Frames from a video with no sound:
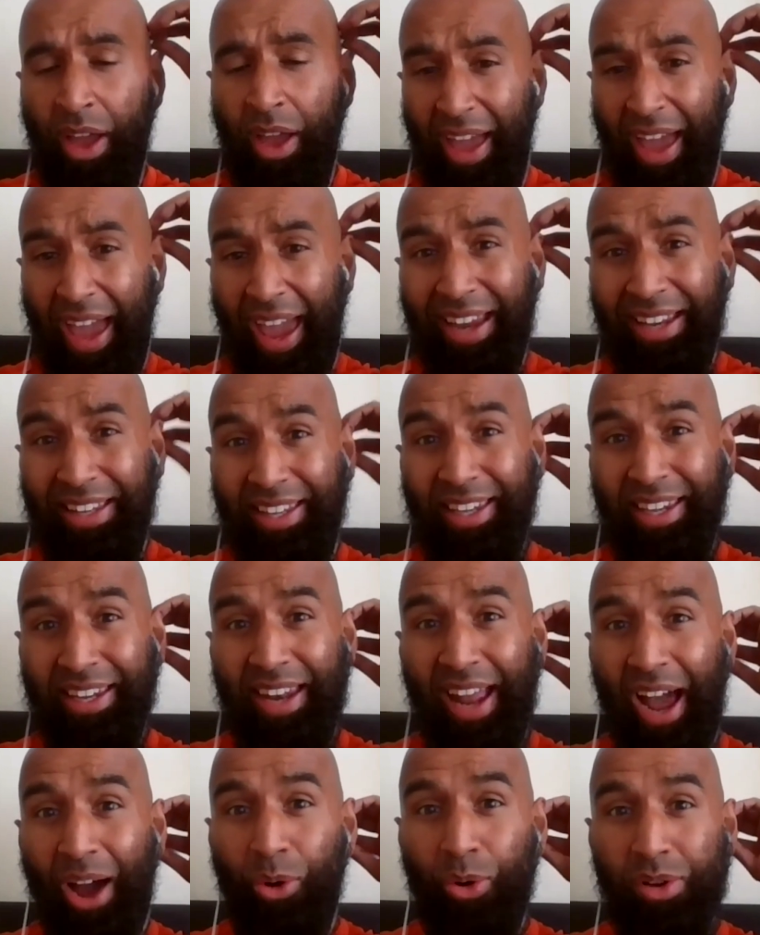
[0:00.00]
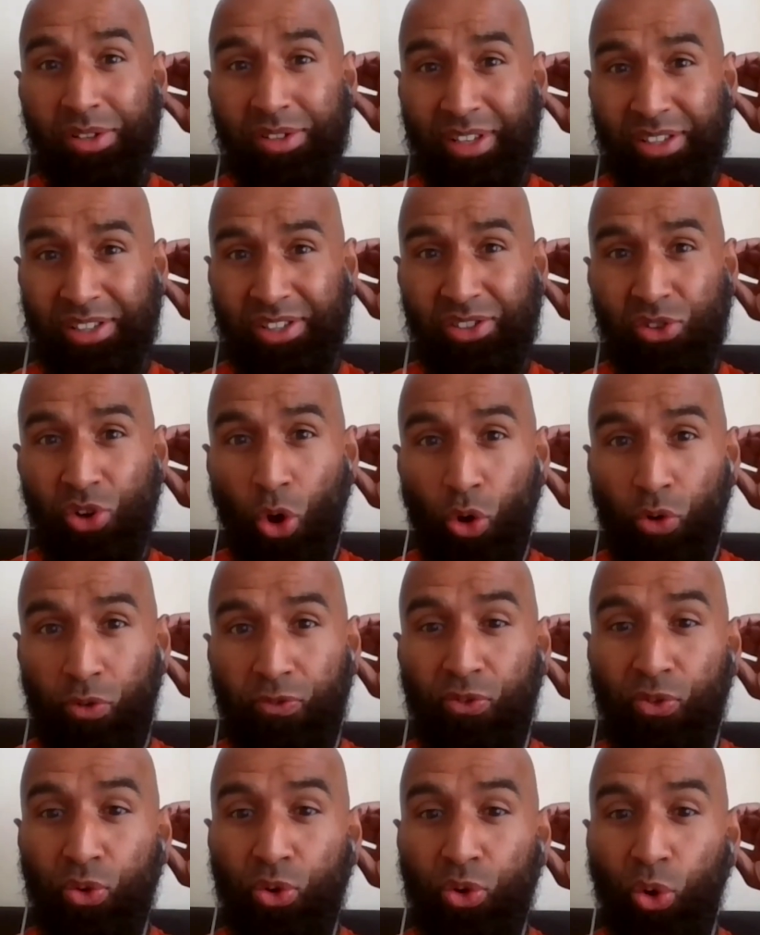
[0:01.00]
18 hours. That's no
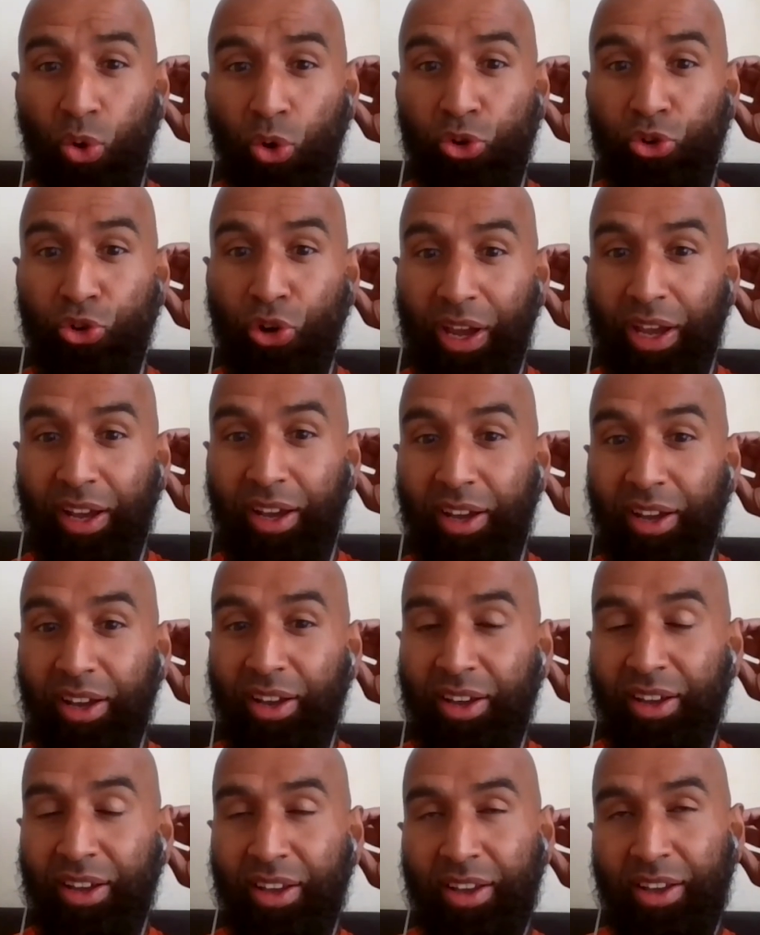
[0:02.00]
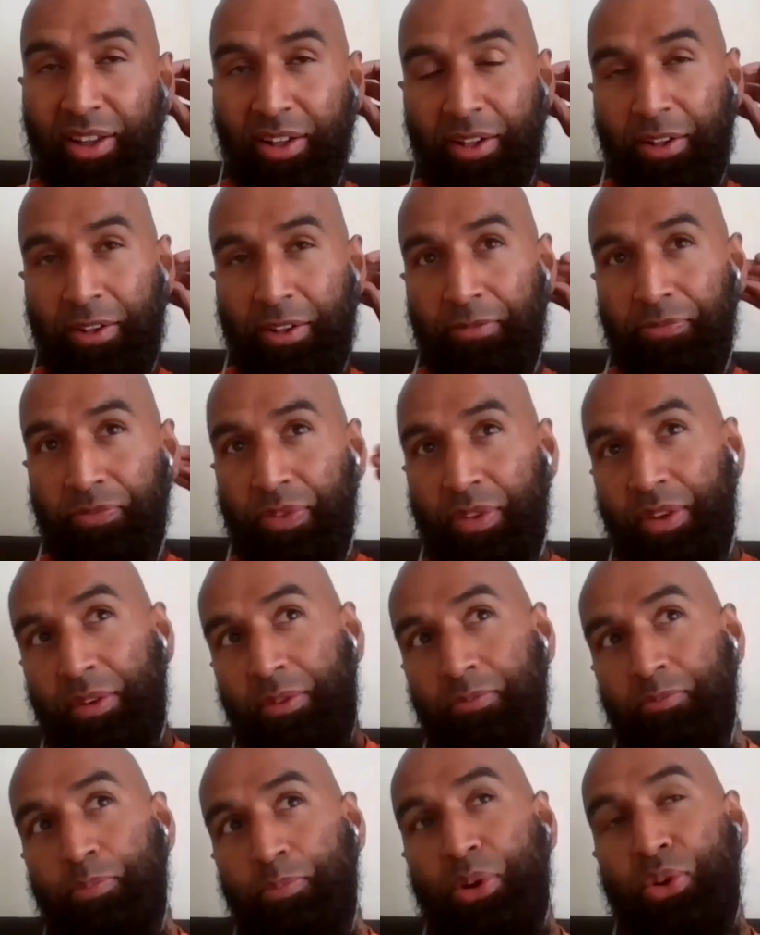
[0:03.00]
food or drink
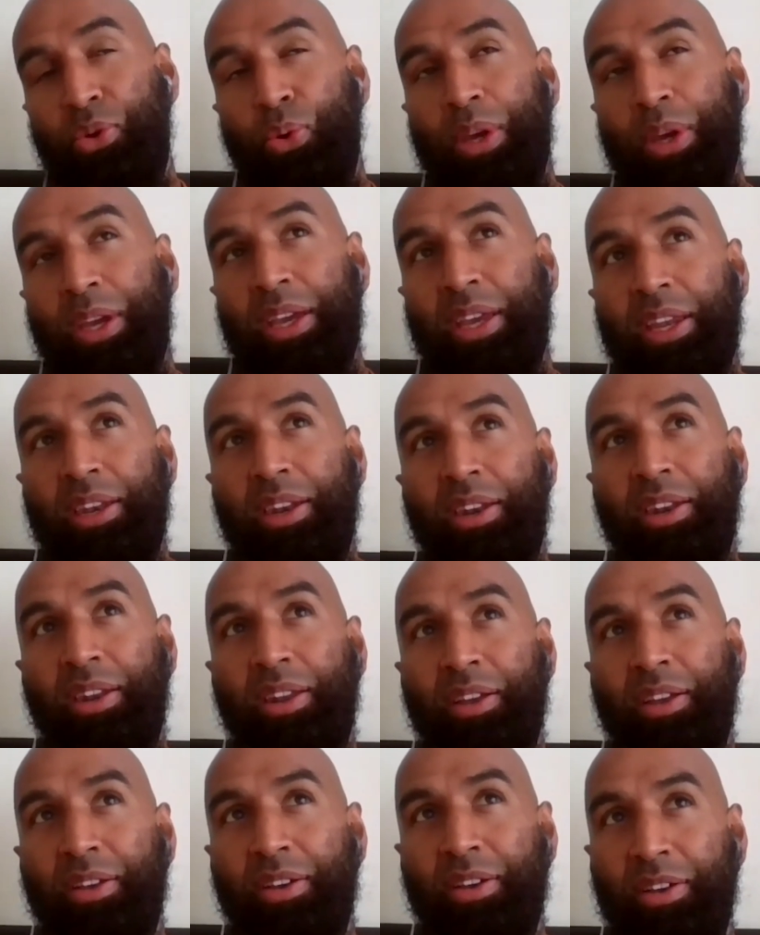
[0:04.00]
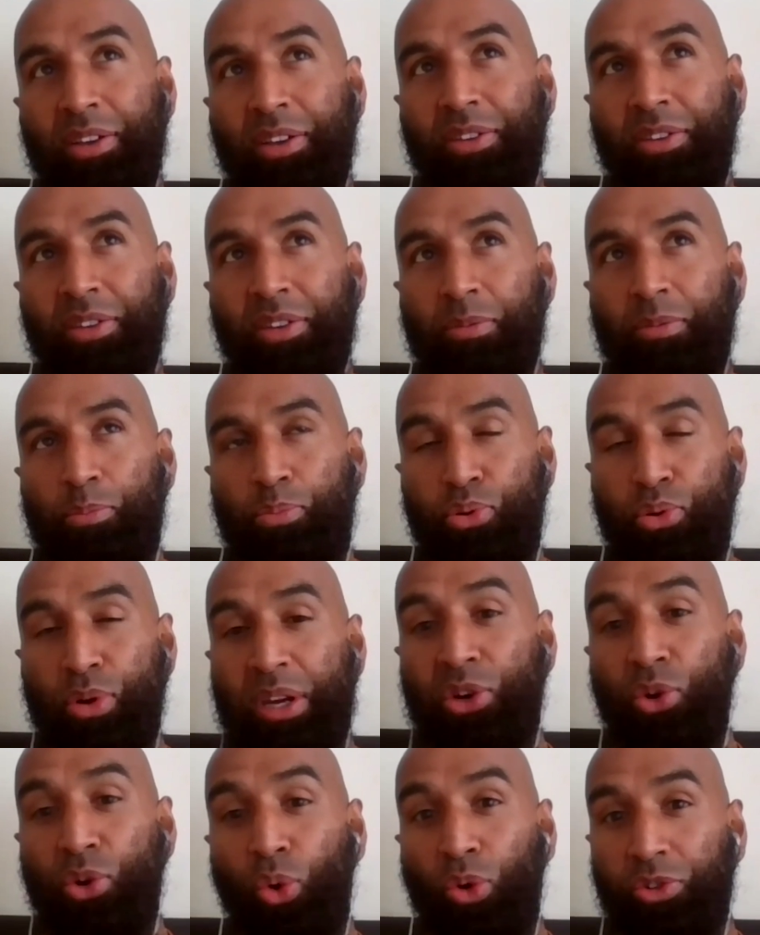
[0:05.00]
between
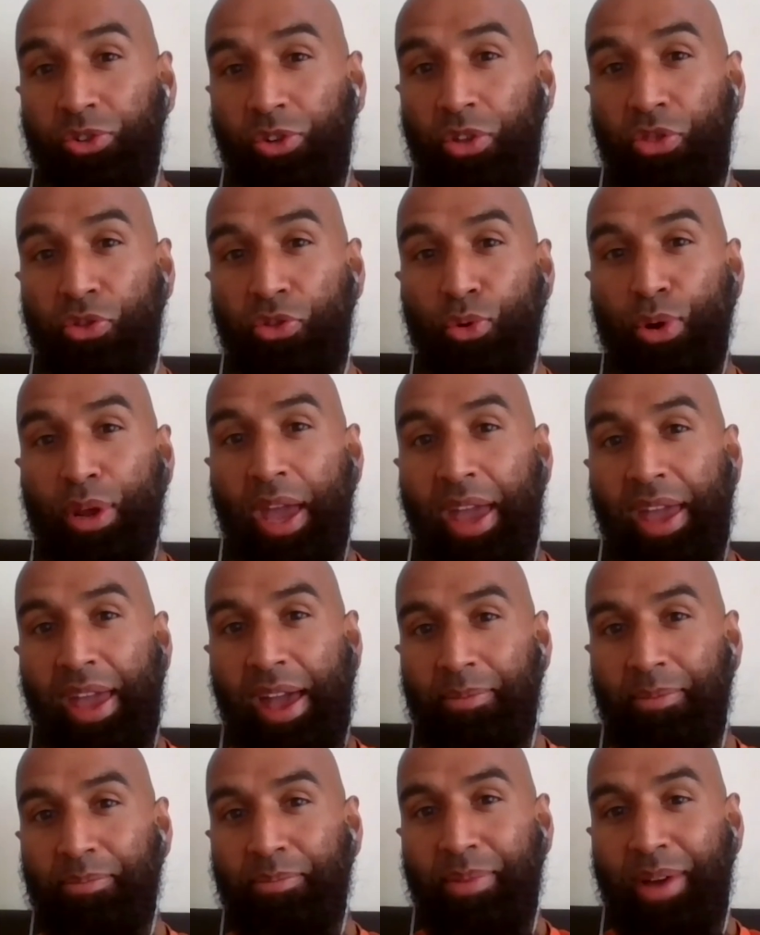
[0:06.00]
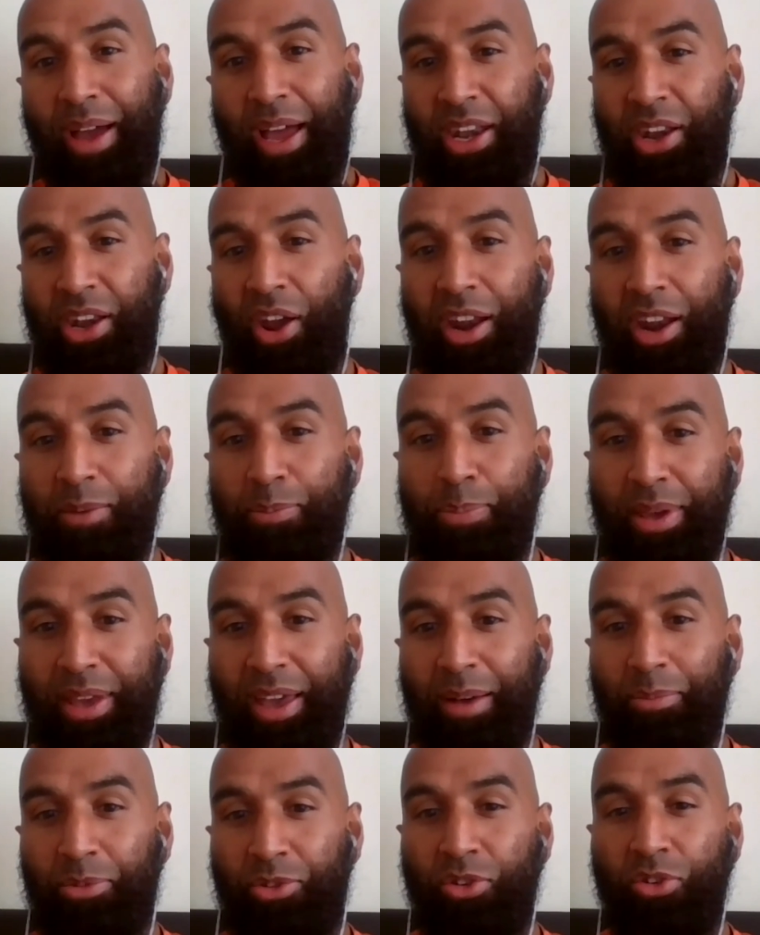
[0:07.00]
pre-dawn, so 3 a.m. and 9
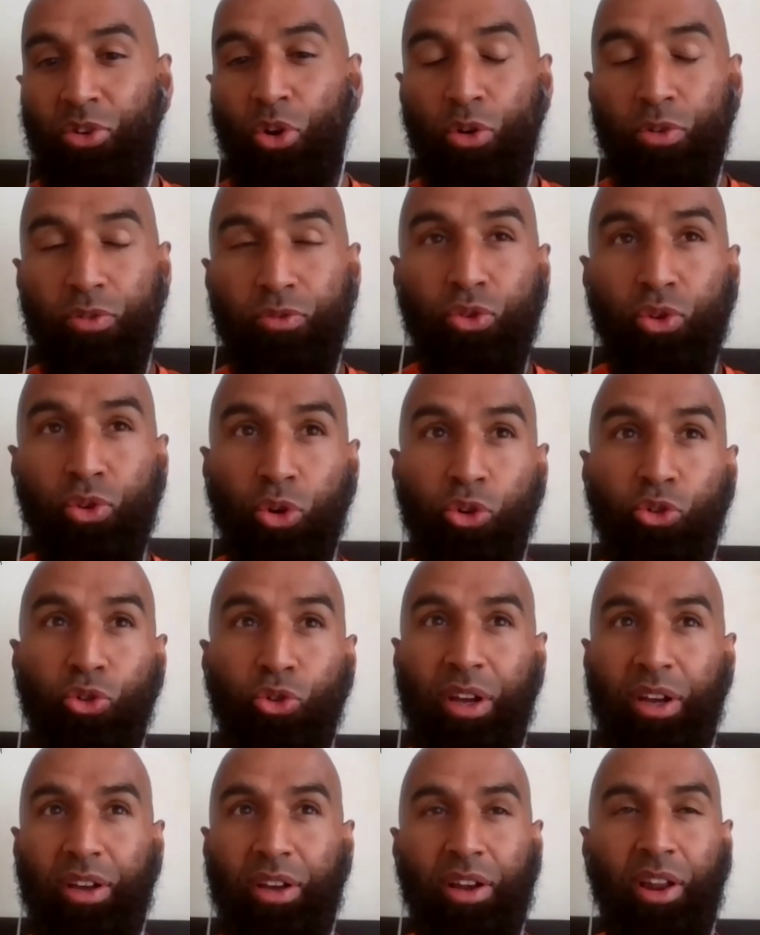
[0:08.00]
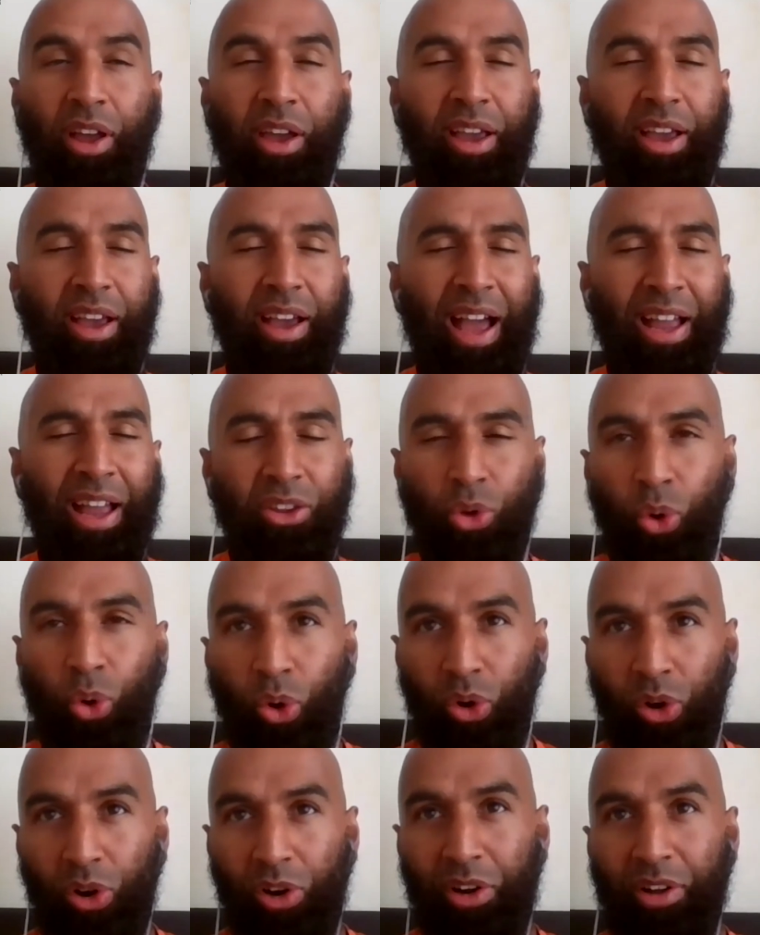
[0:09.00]
p.m. So no food or drink at
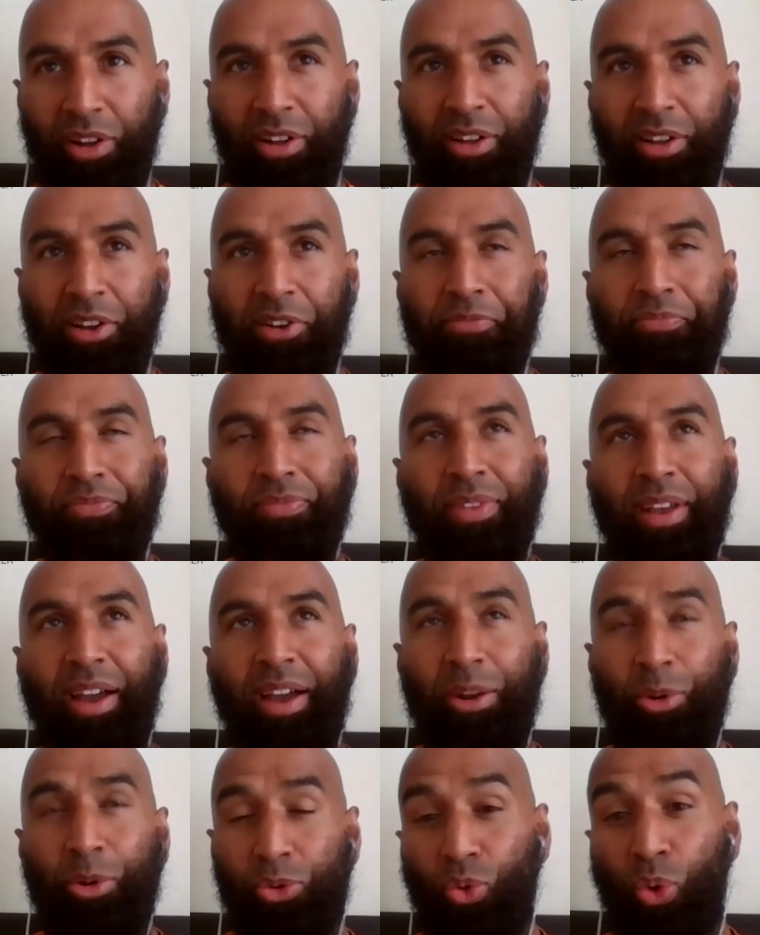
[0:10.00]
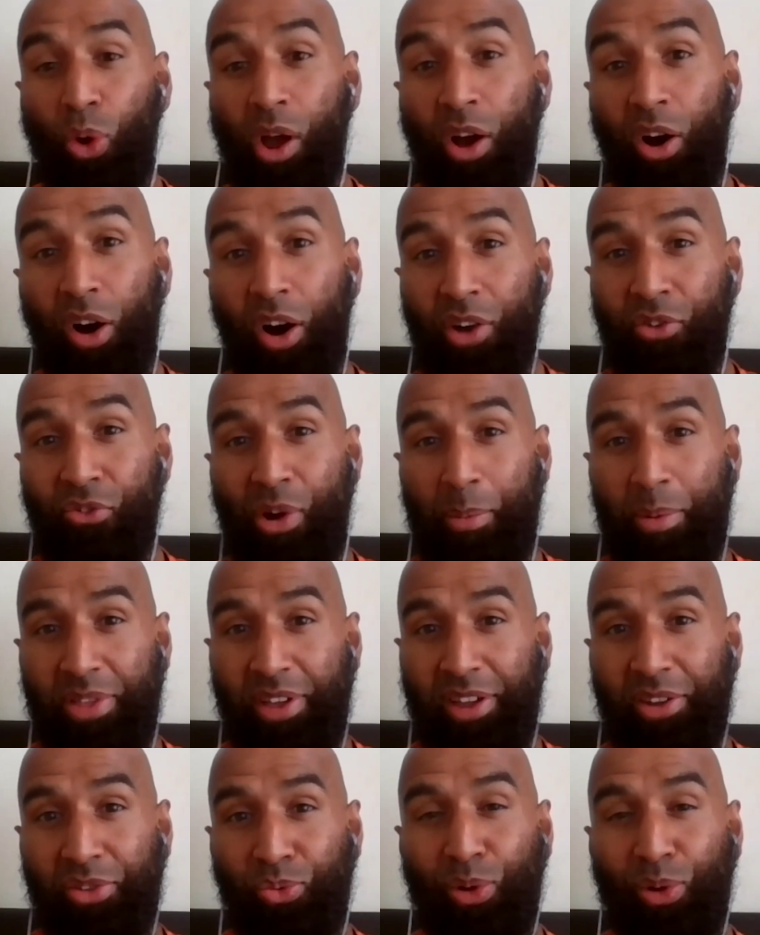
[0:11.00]
all. And it was quite hot in
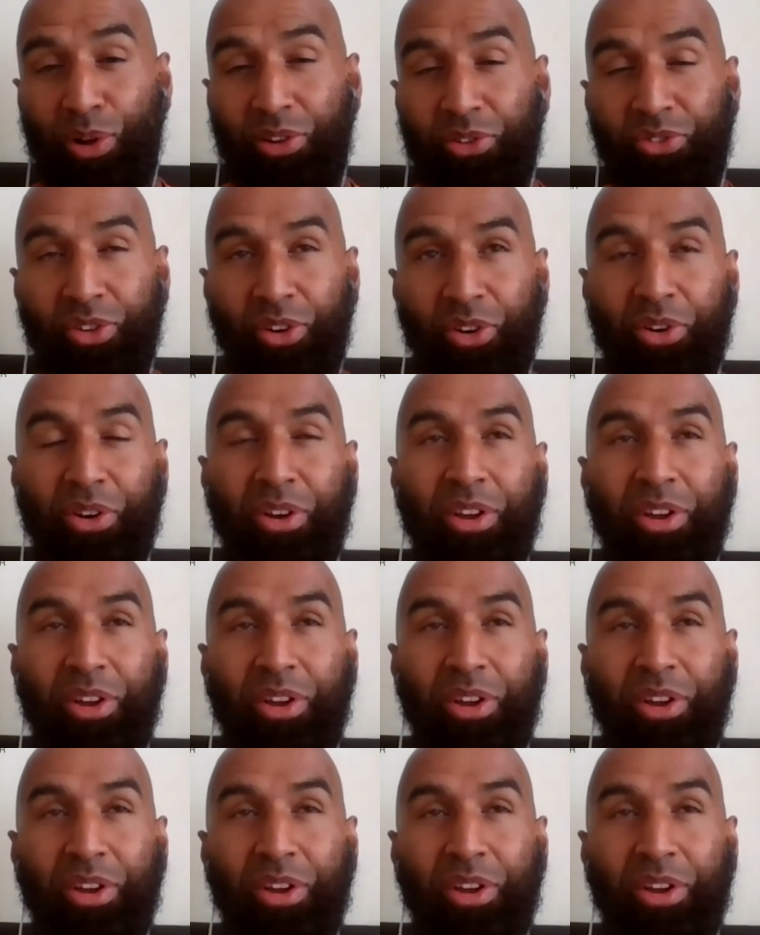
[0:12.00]
Ramadan as well. So